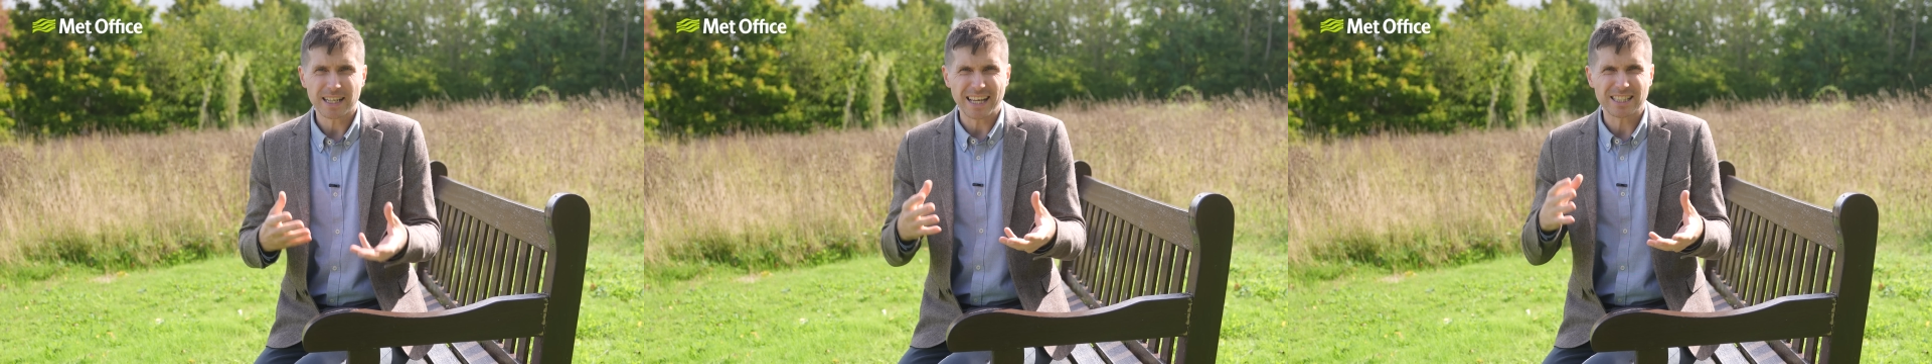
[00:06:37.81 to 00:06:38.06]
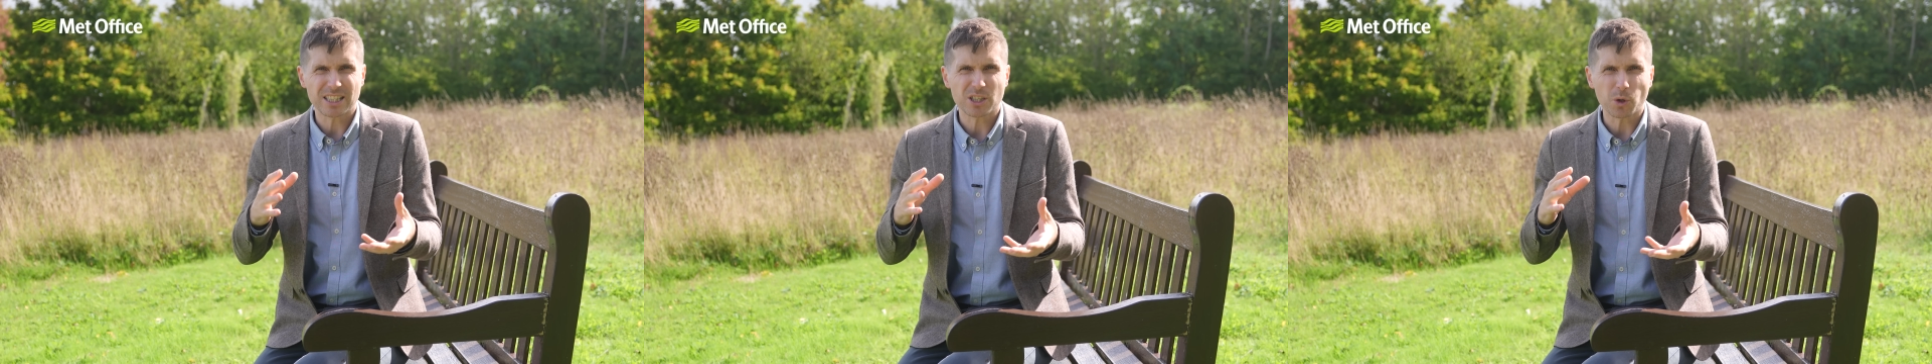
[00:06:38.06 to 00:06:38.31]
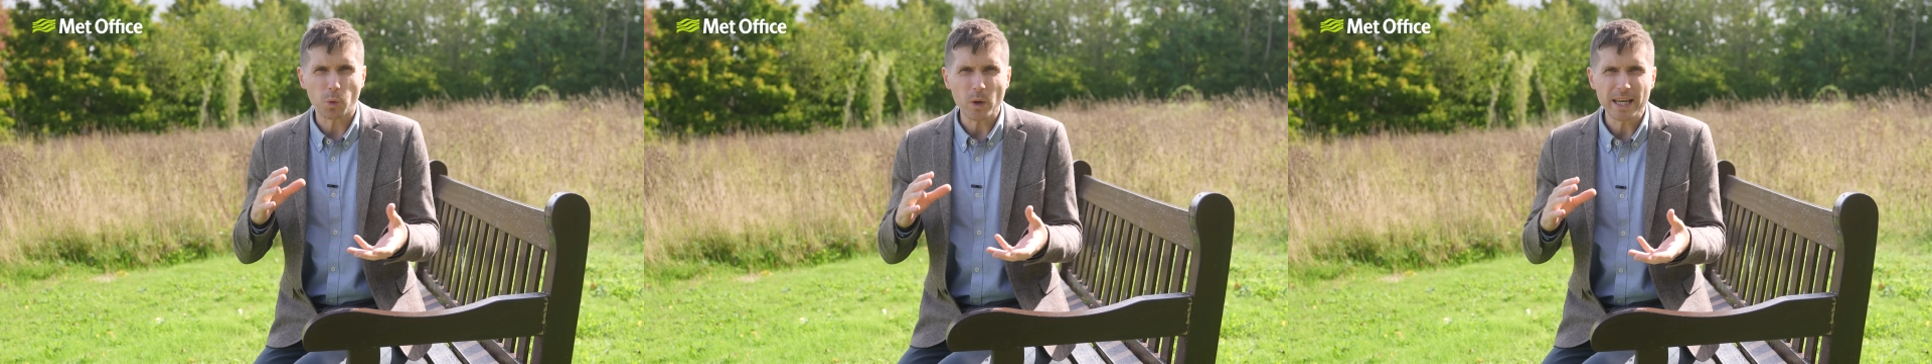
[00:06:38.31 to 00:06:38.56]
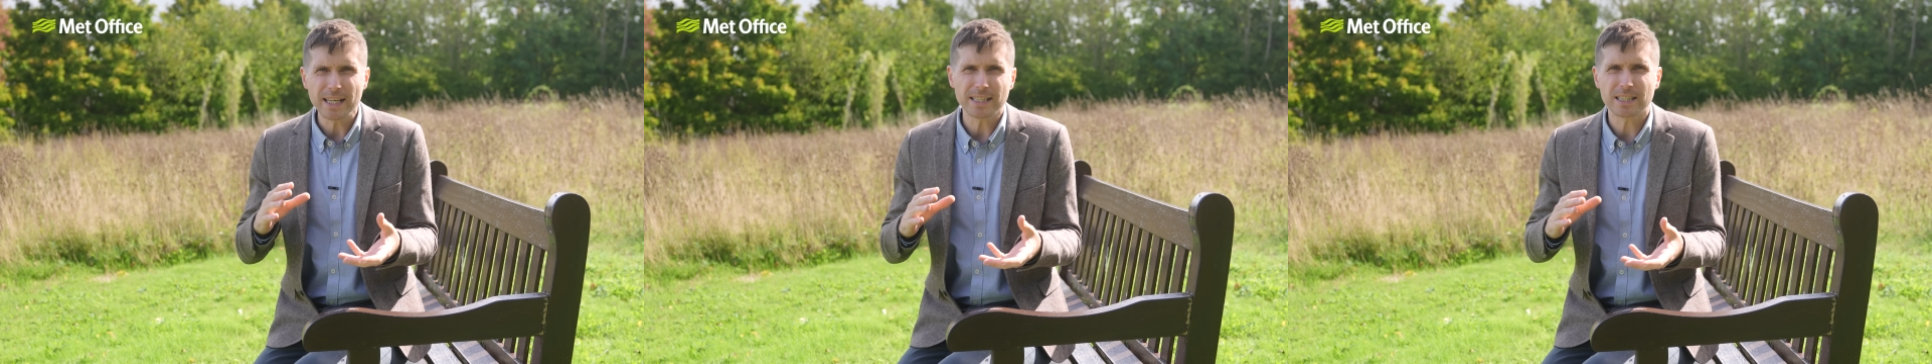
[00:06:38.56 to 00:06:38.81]
it gets
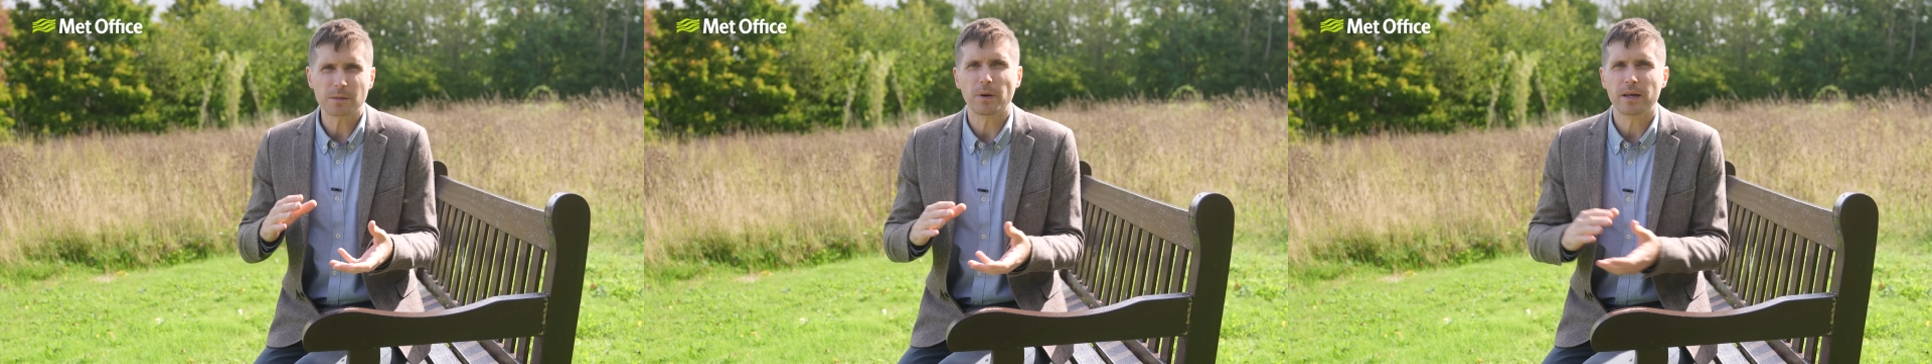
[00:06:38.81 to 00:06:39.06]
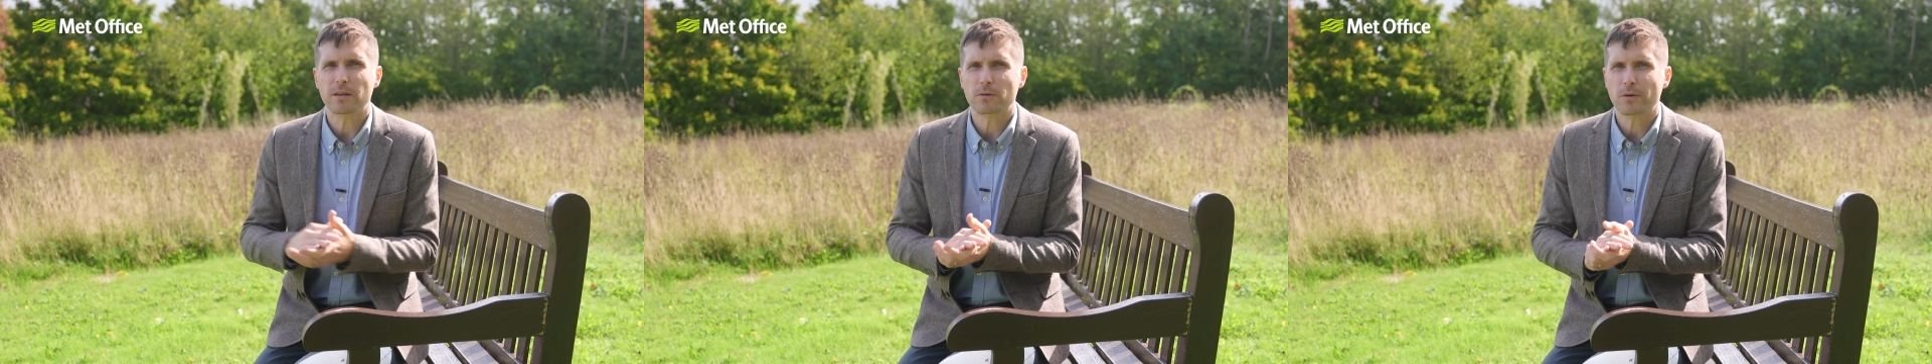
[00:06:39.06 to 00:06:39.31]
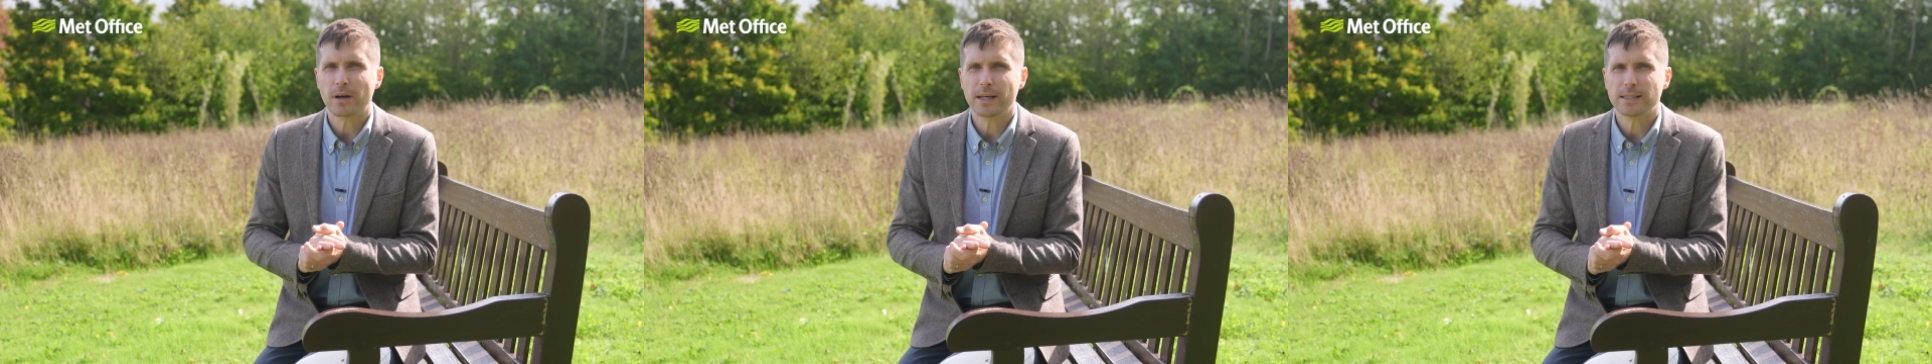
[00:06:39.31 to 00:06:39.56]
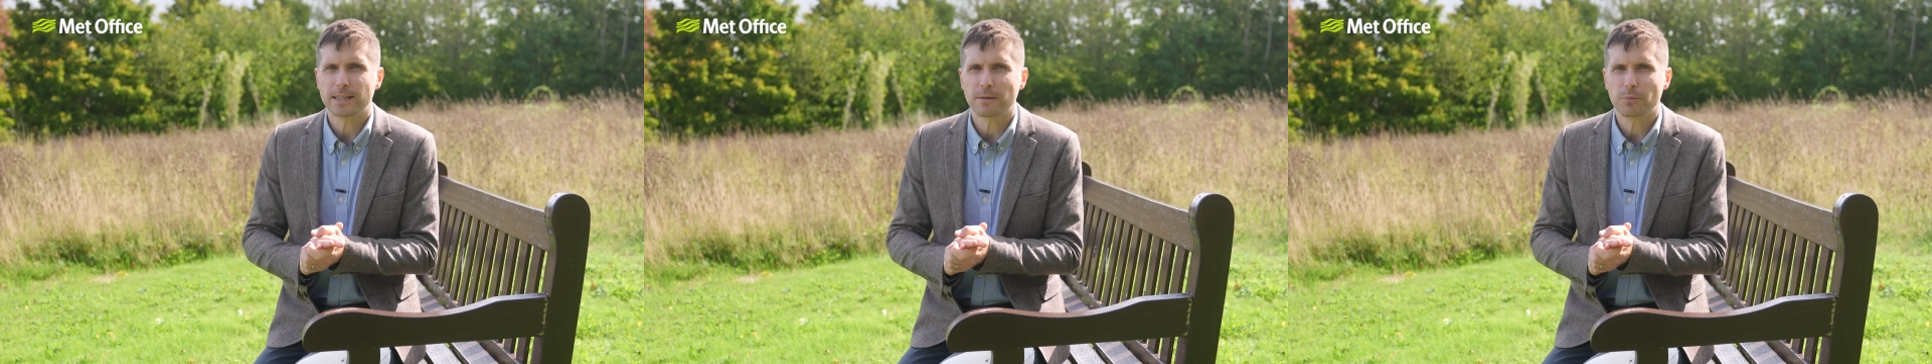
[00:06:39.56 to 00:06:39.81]
squeezed by the
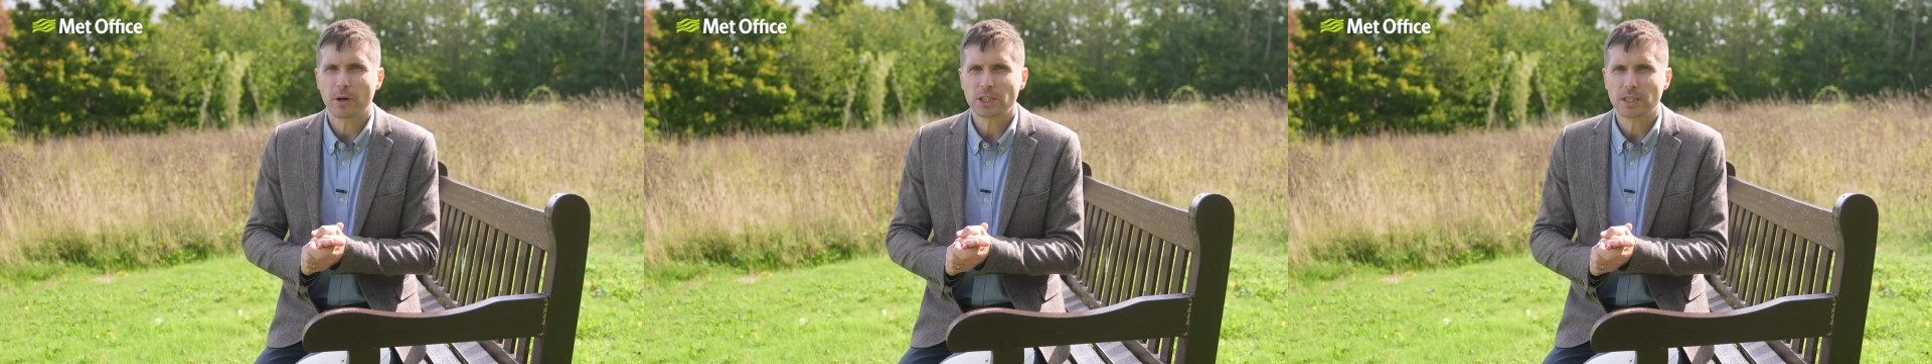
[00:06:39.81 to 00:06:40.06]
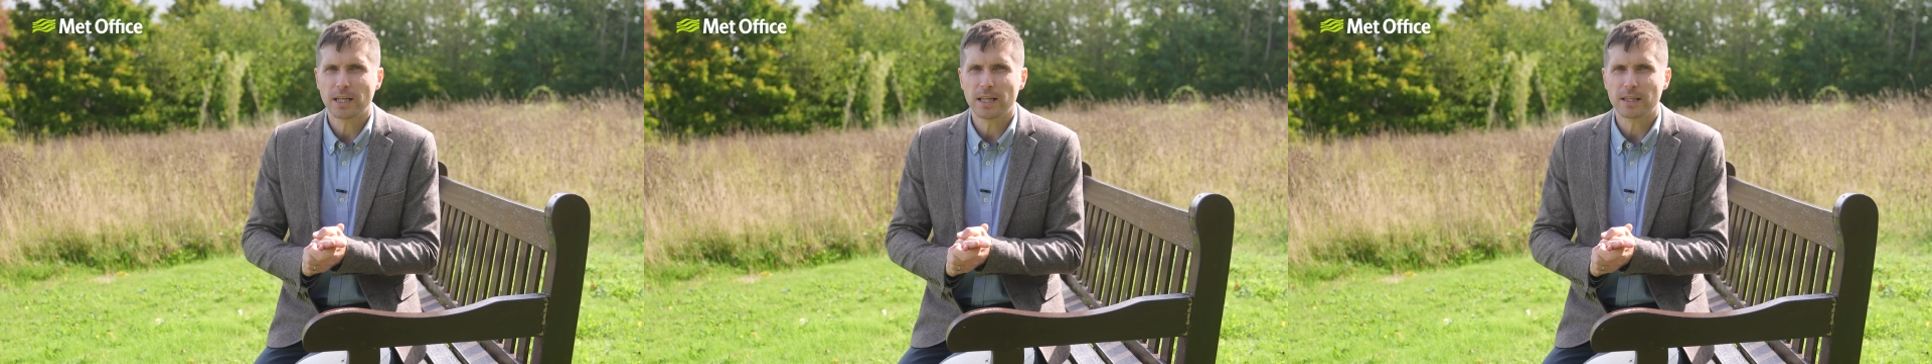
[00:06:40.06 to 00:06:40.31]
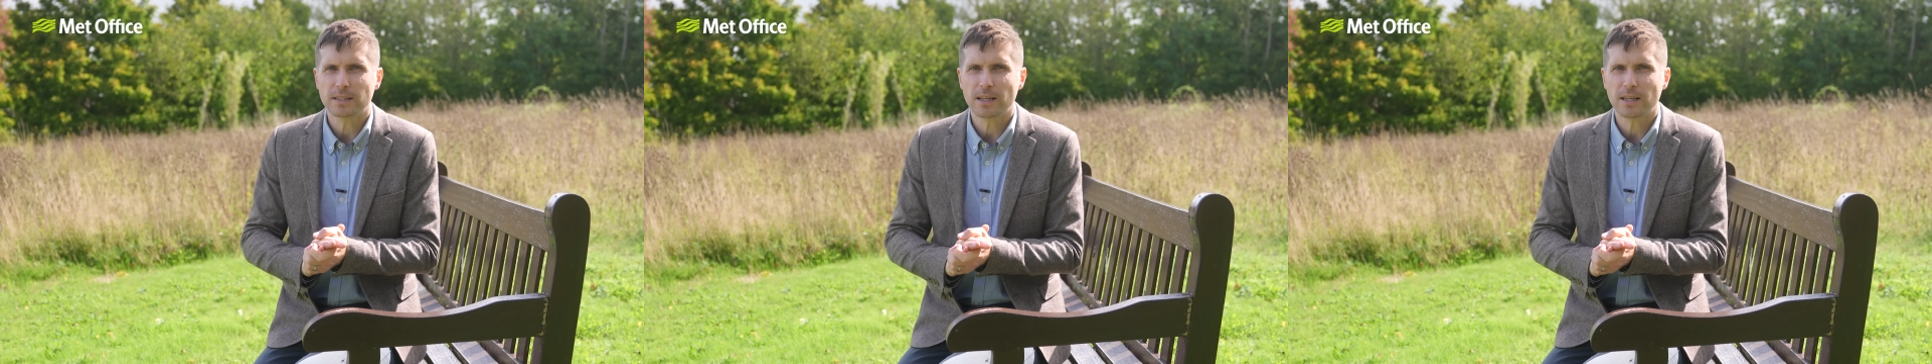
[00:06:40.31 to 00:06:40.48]
rising pressure near the